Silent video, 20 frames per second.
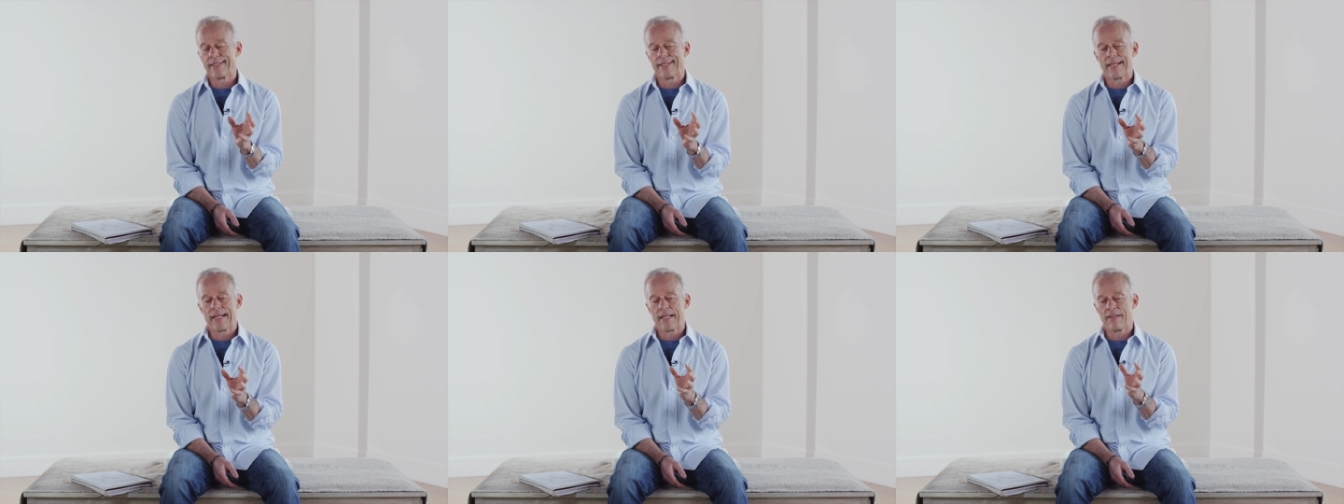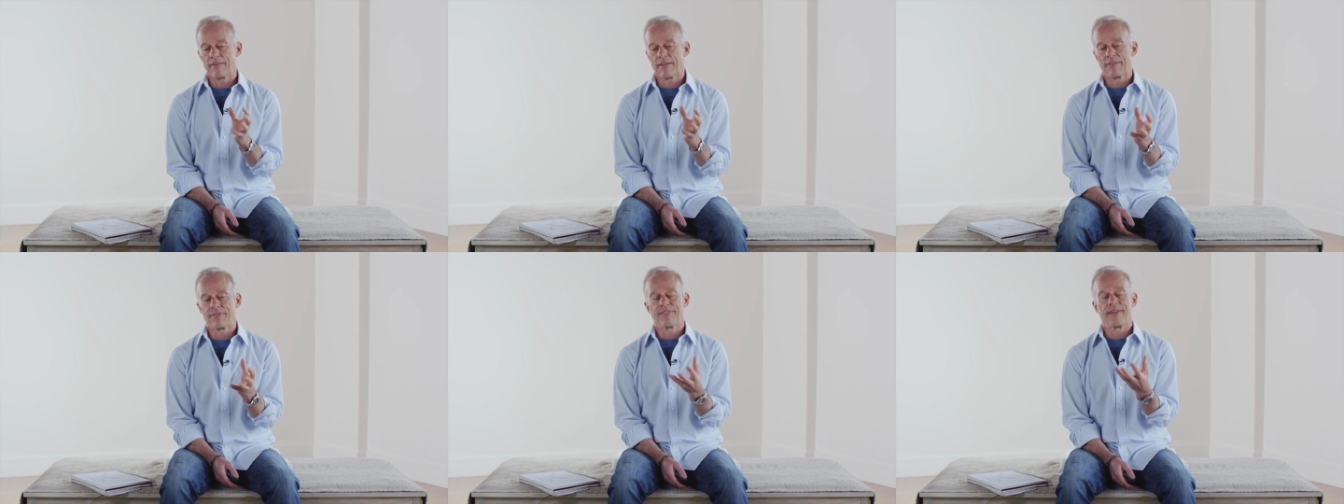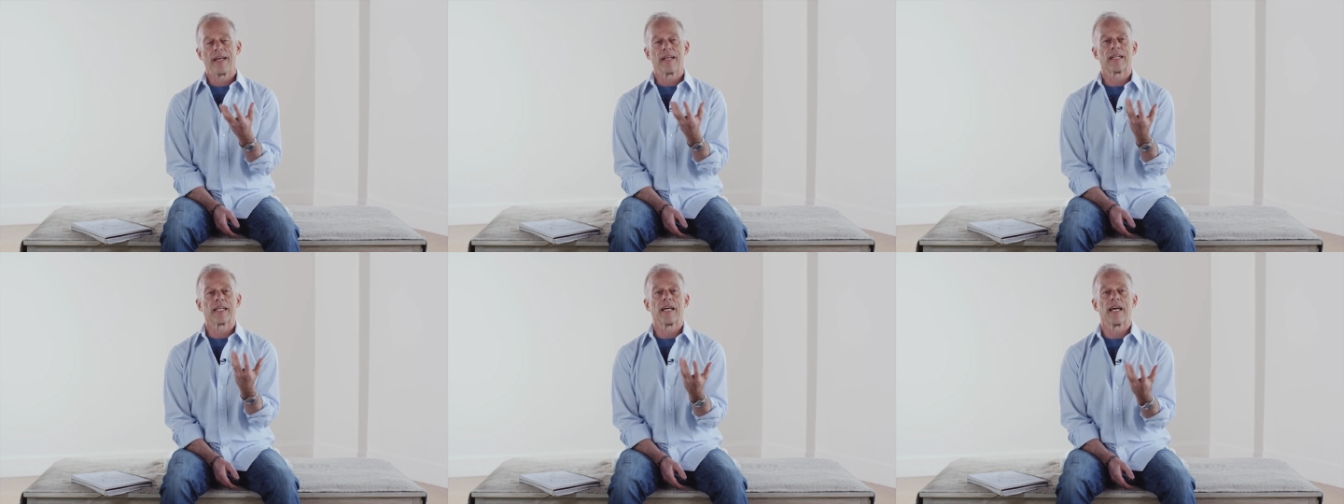I
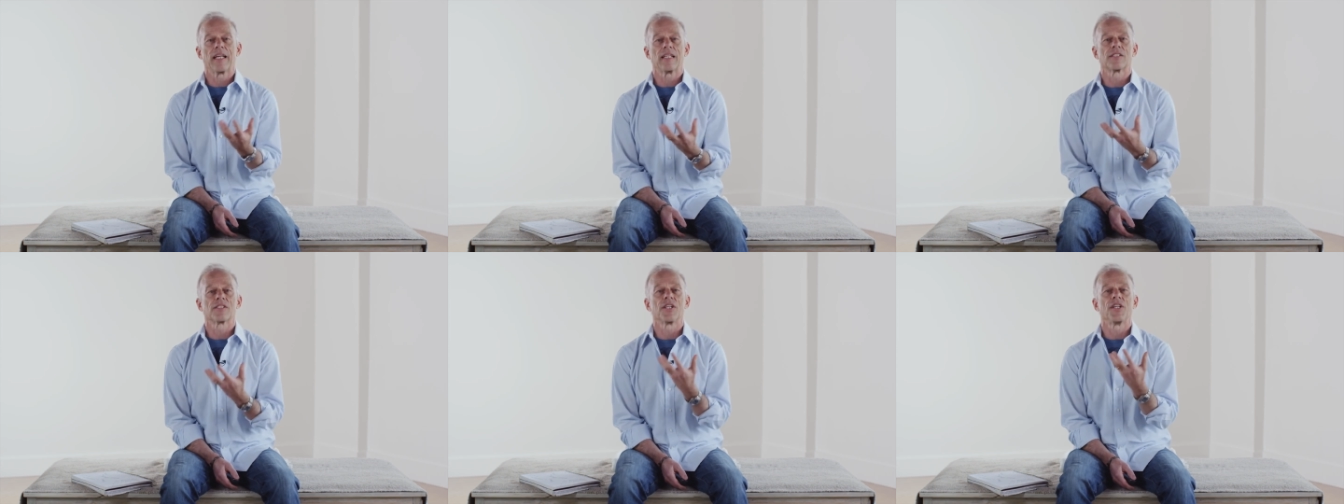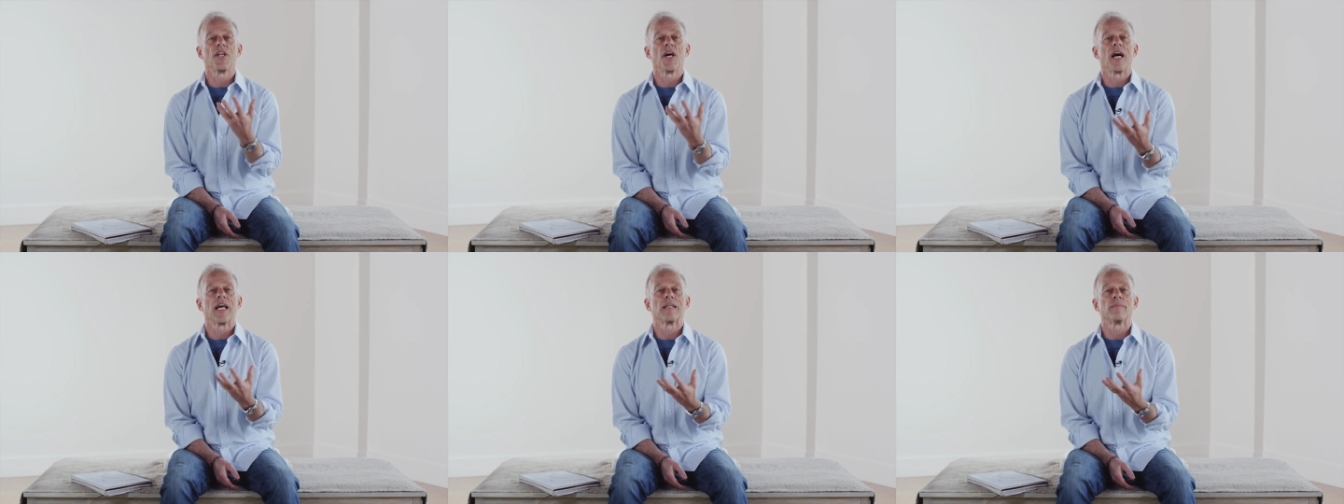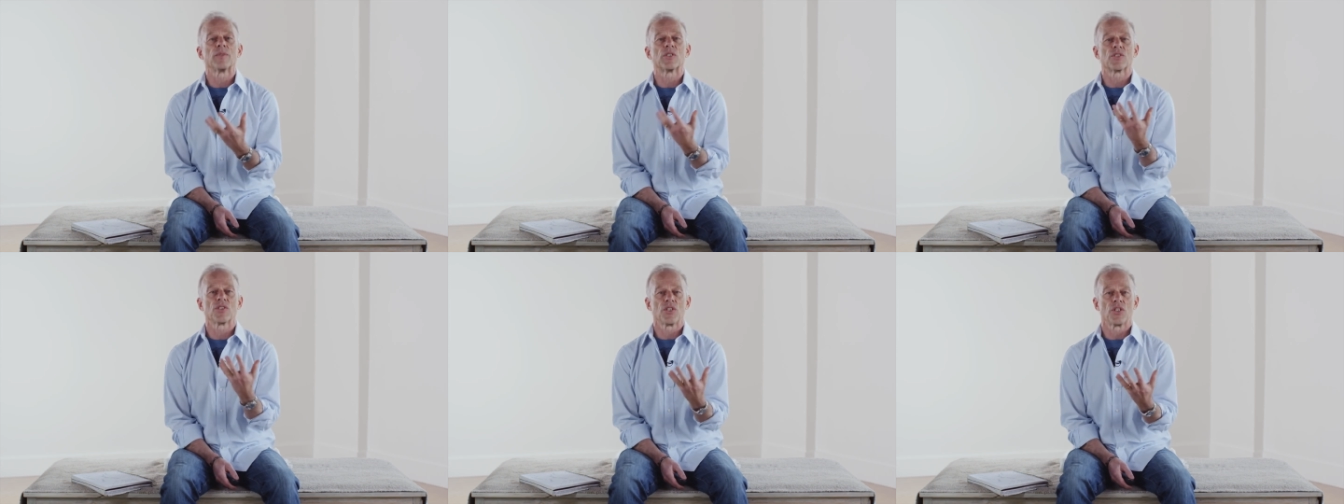found a kind of
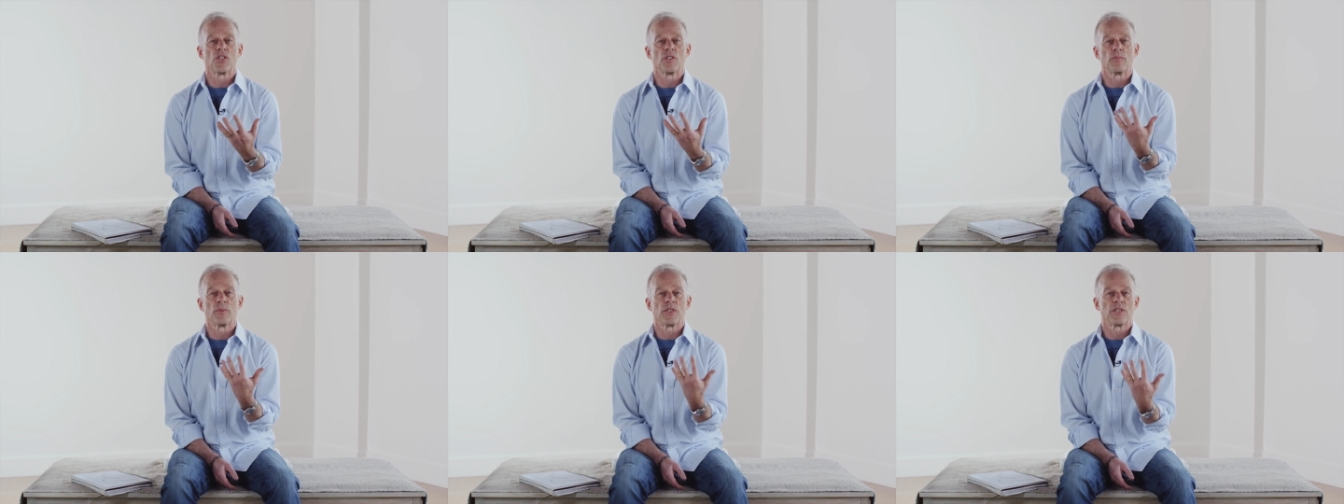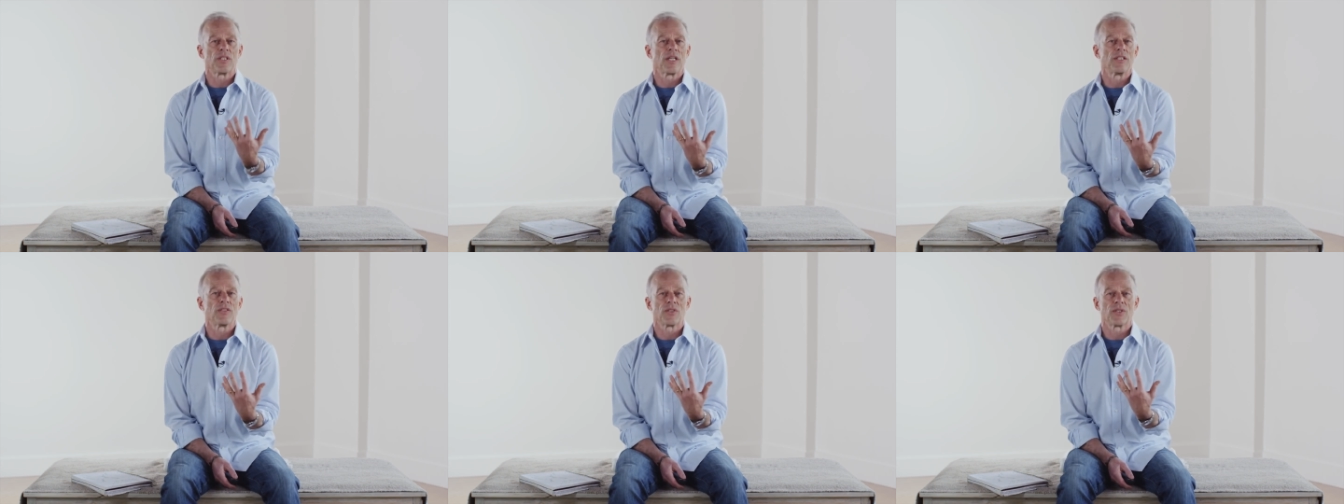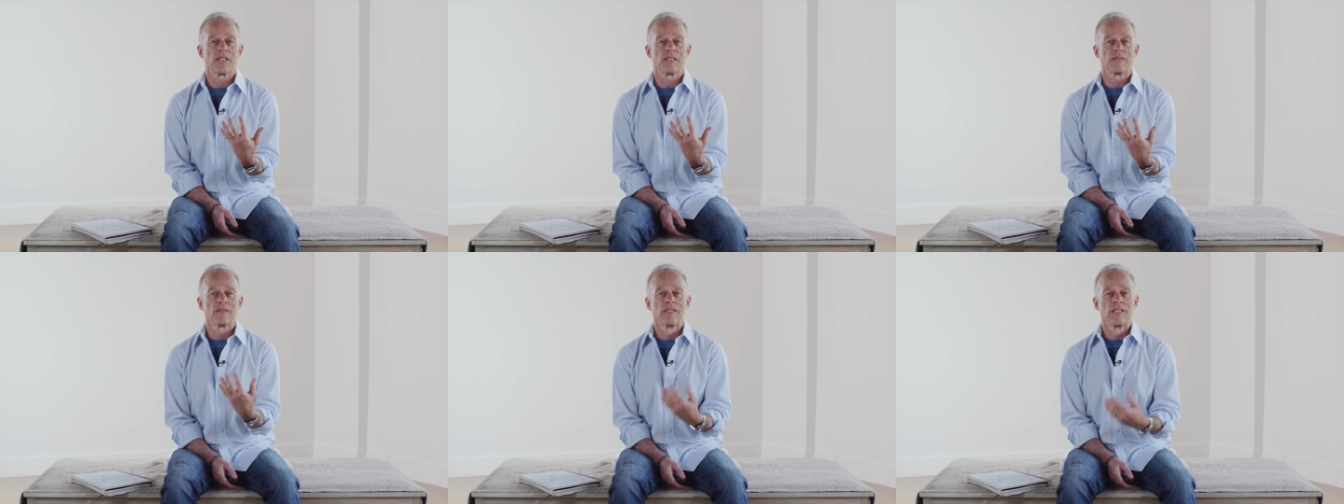synonymous term with
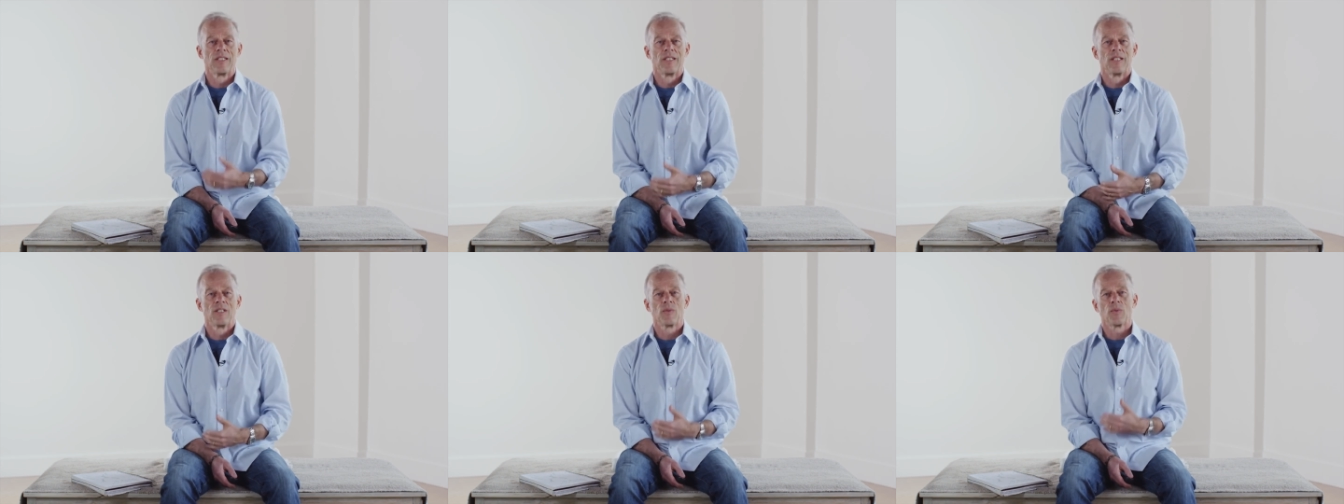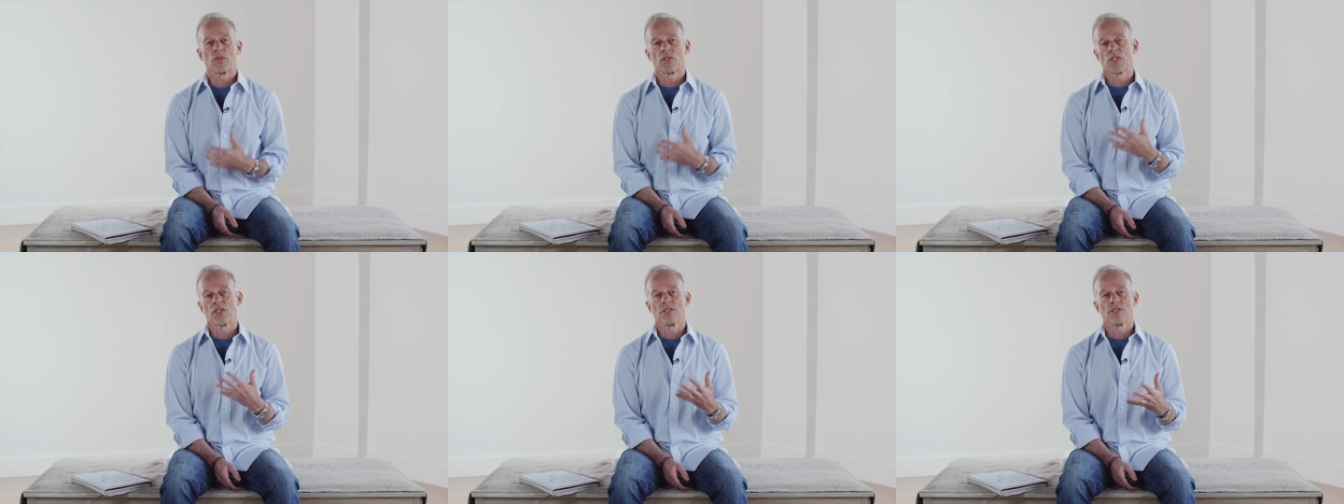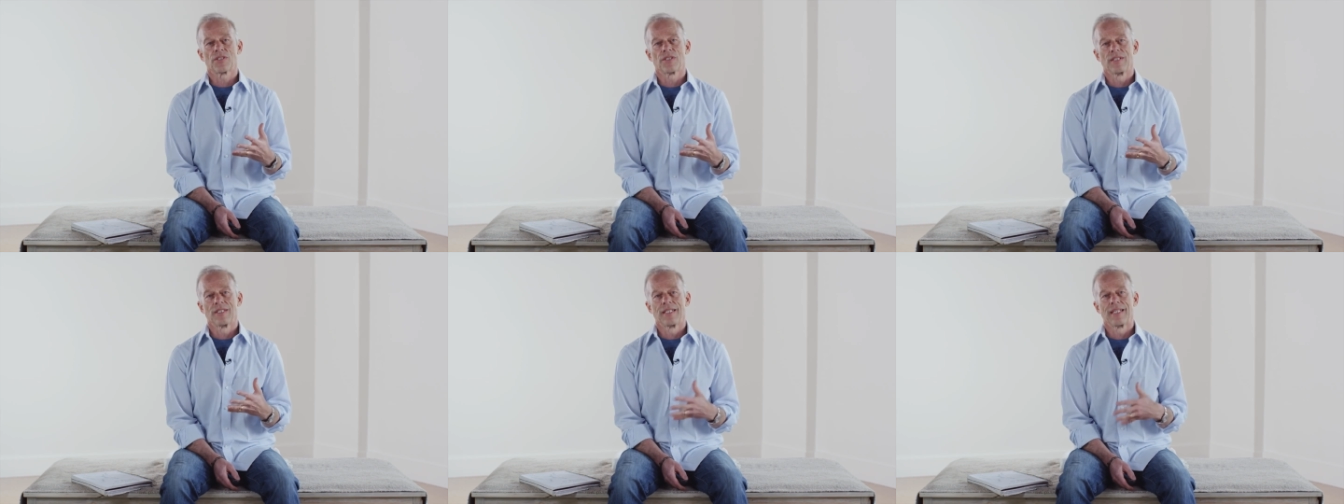Tantra, which
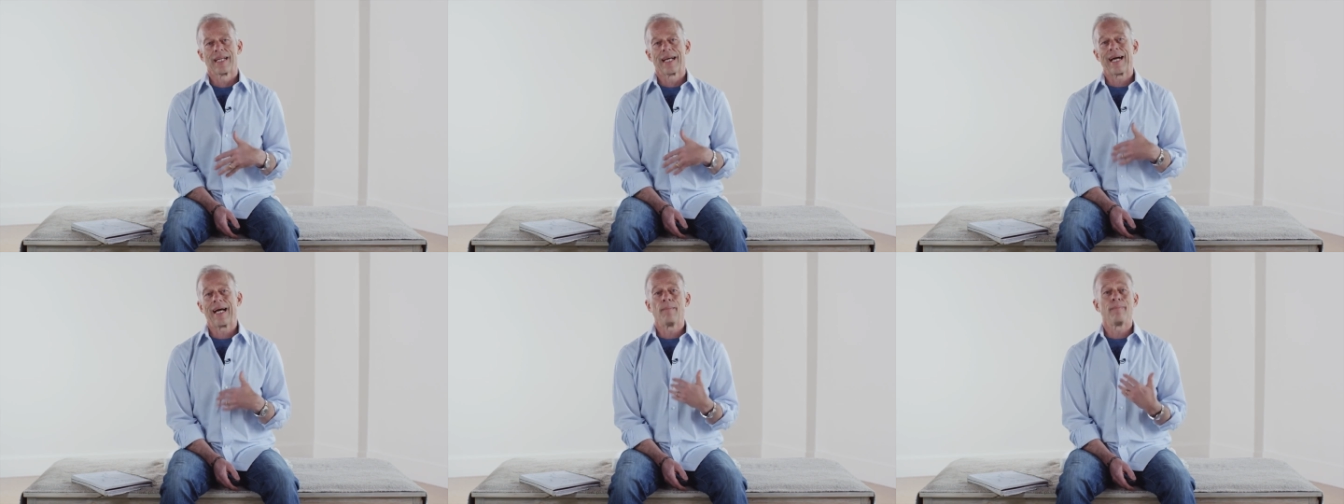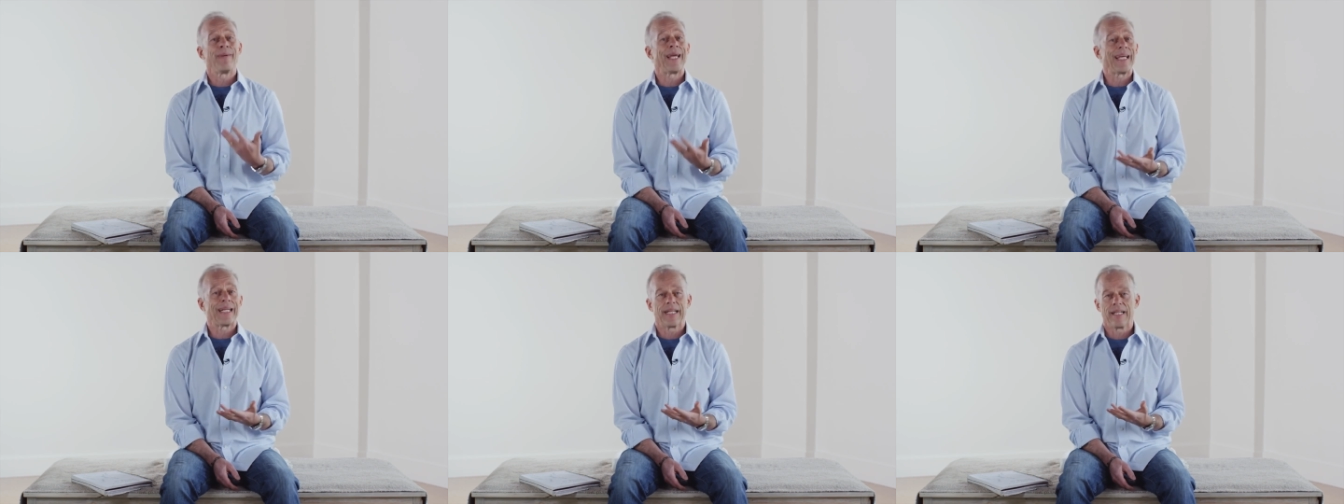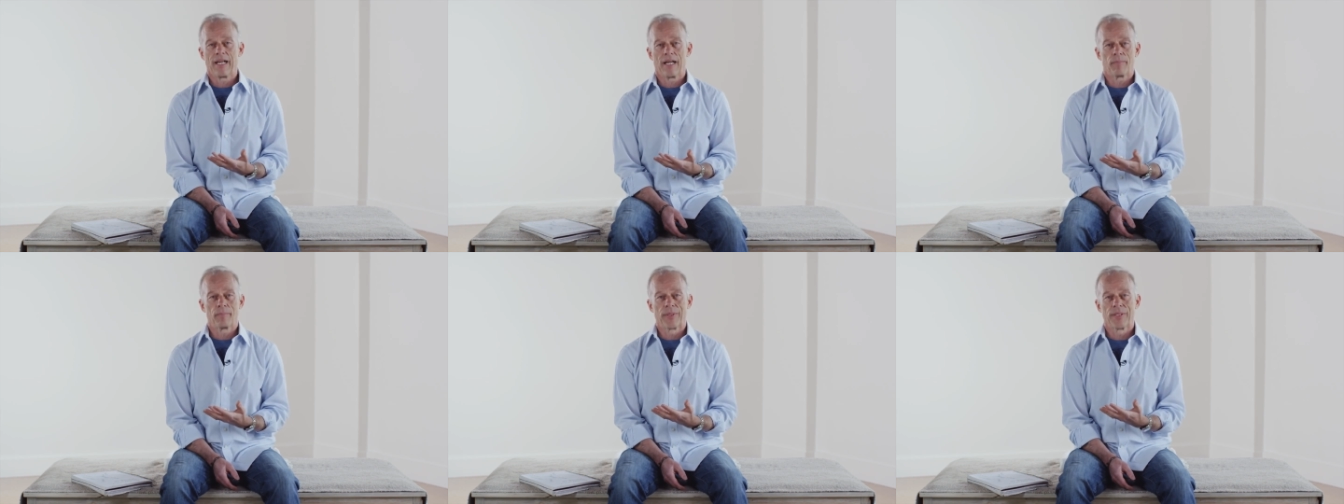is I made
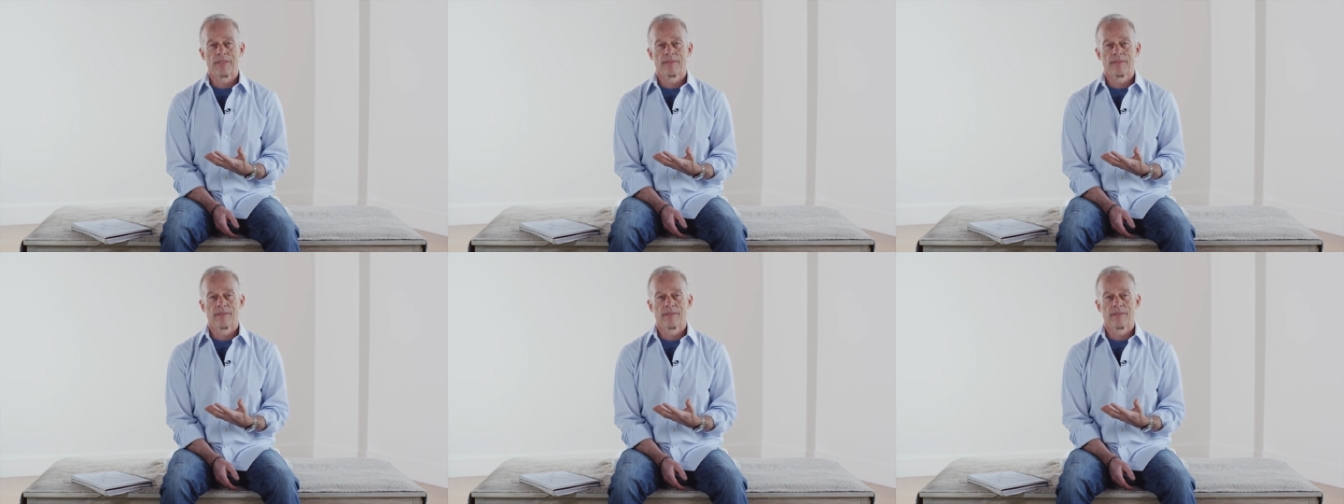it up.